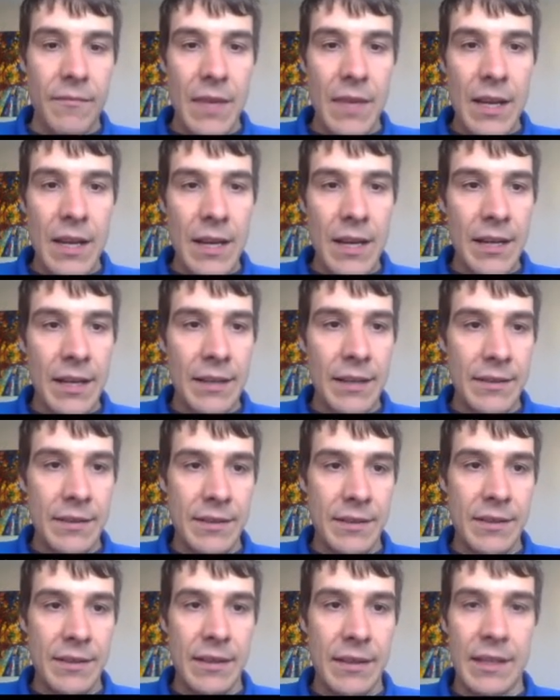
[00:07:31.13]

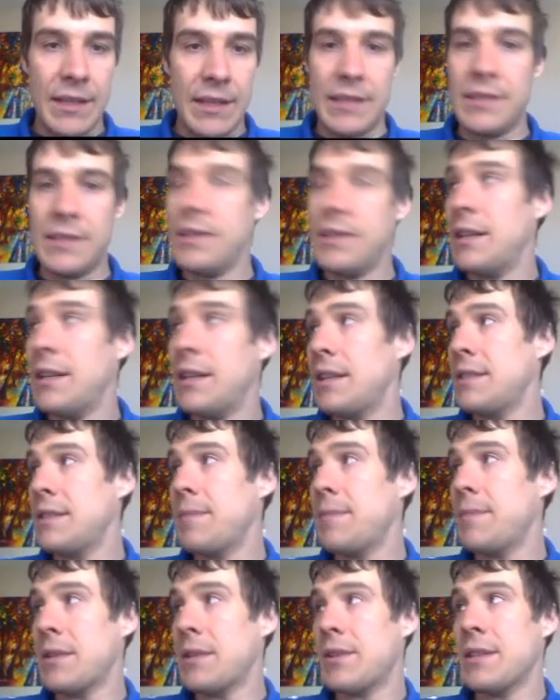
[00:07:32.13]
And so that's
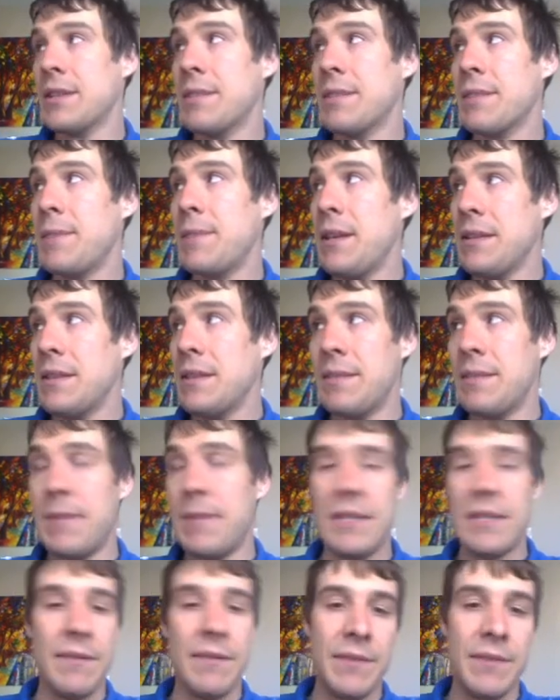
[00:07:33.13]
spectroscopy. It's the
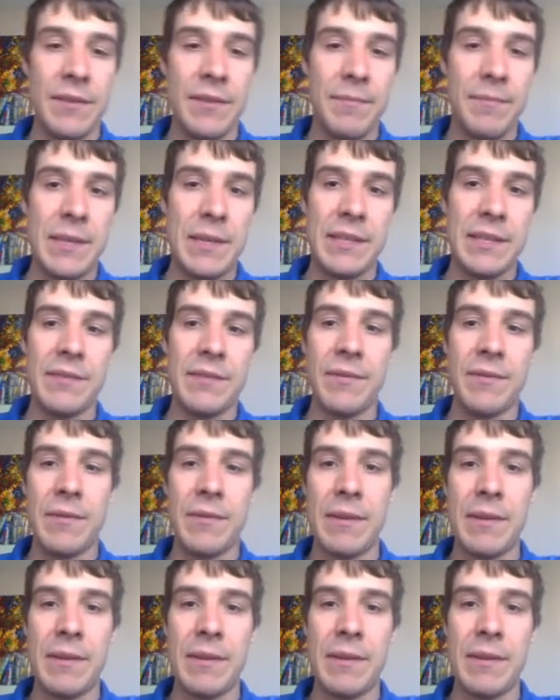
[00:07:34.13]
basics for quantum